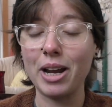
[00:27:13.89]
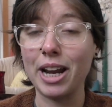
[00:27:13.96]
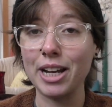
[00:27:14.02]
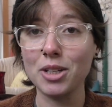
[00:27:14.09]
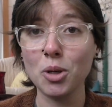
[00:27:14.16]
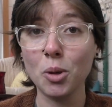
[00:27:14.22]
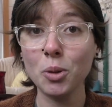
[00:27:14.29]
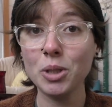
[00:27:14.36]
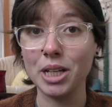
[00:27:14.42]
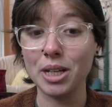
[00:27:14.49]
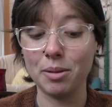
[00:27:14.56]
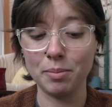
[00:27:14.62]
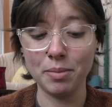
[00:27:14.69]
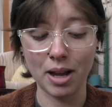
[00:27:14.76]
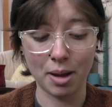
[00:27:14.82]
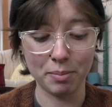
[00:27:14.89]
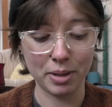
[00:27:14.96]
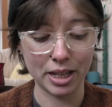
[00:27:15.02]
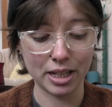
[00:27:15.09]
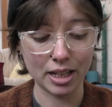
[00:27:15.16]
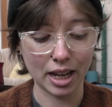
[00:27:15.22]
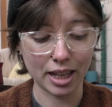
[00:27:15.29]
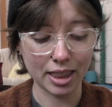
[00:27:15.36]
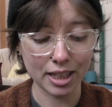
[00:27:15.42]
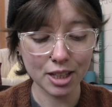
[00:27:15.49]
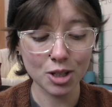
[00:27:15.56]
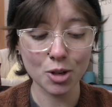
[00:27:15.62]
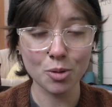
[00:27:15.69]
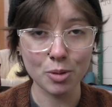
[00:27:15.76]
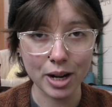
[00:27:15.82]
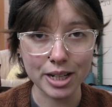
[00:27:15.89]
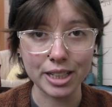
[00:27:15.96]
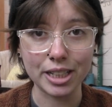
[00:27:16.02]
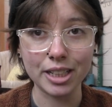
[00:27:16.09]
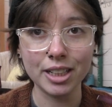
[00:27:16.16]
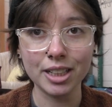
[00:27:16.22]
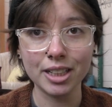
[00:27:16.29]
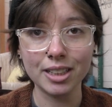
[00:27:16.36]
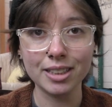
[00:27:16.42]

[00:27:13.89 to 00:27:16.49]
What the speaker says: and I told him, I'm like, I think you're ready